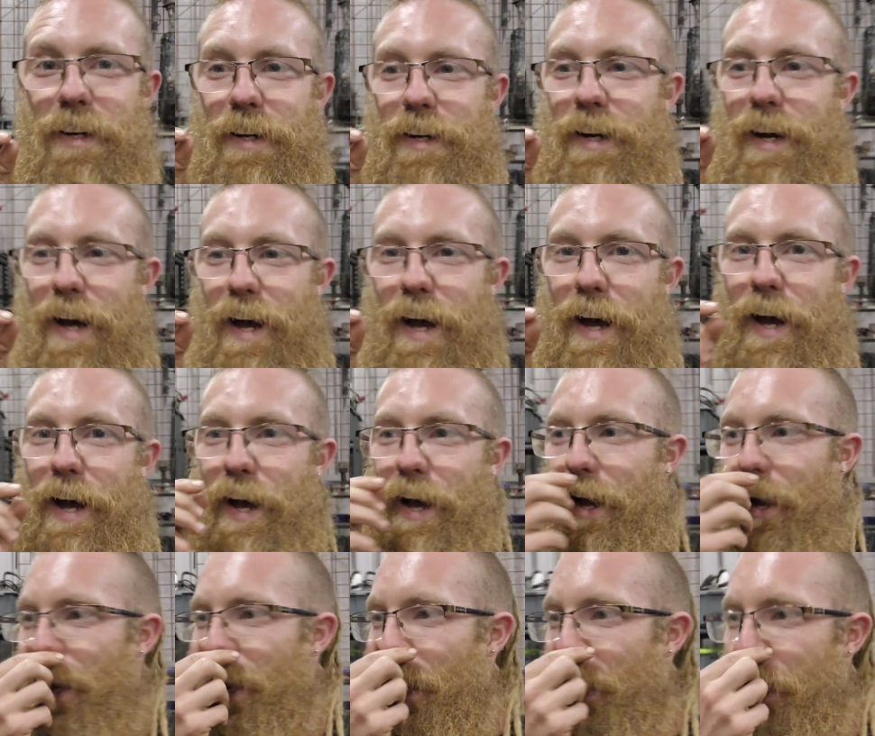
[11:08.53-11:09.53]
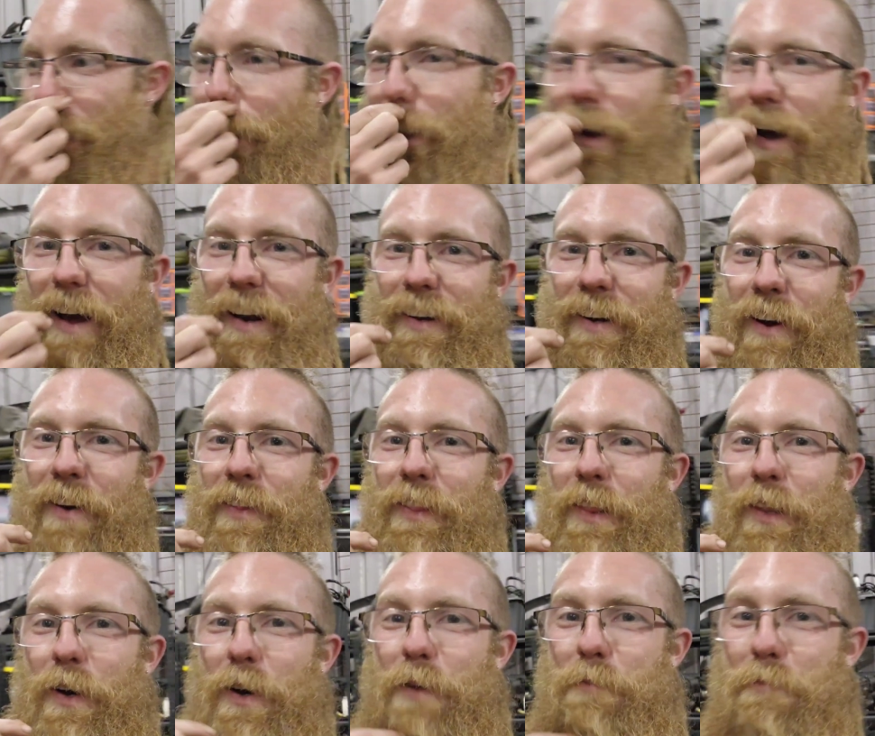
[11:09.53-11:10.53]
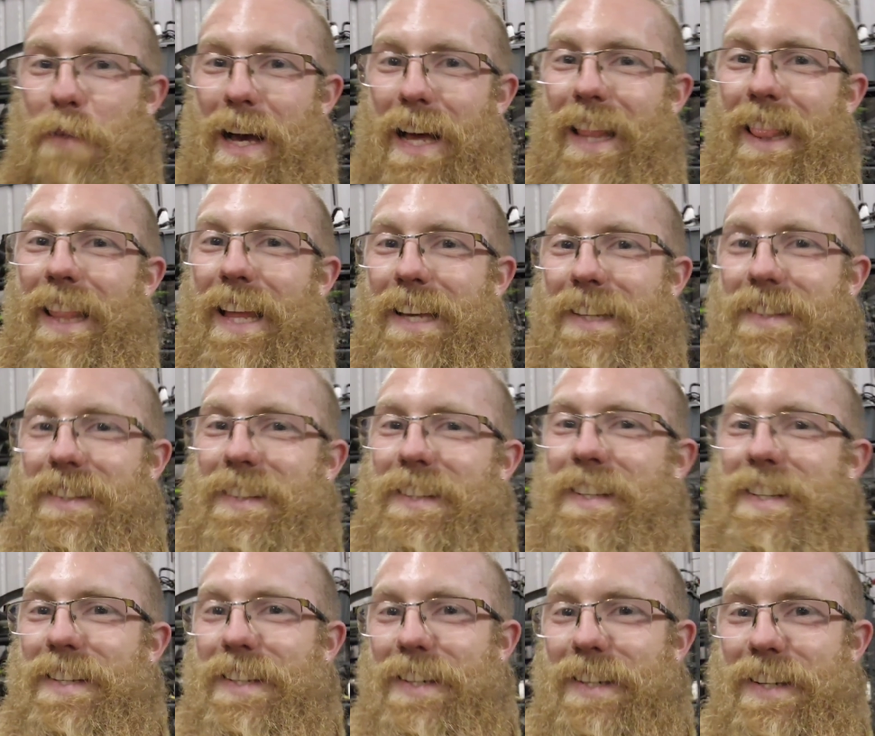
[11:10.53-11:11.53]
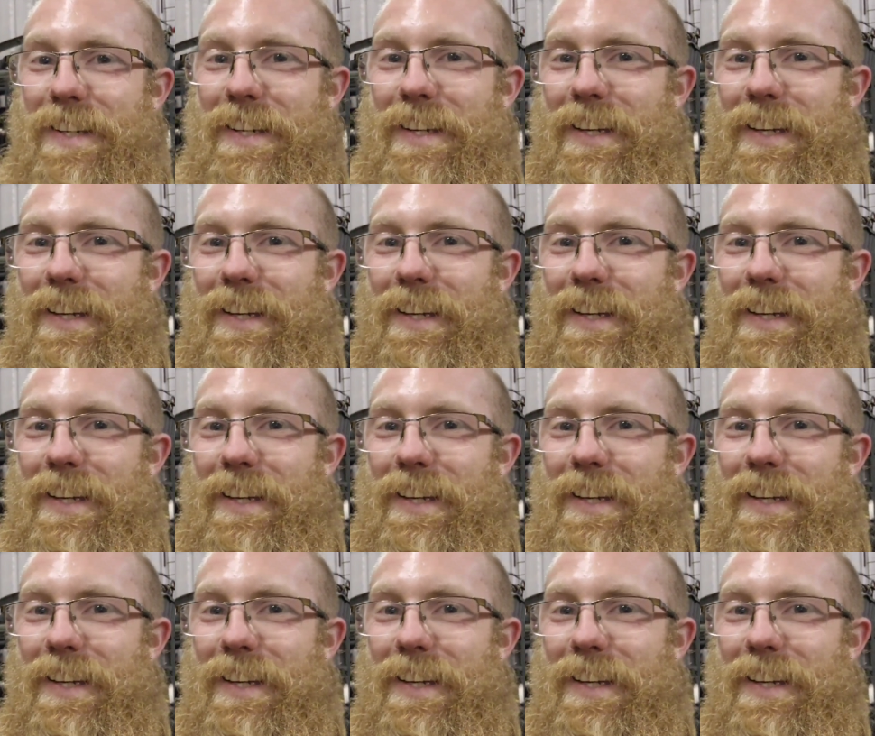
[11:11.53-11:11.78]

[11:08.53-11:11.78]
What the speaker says: Oh, I don't learn my lesson.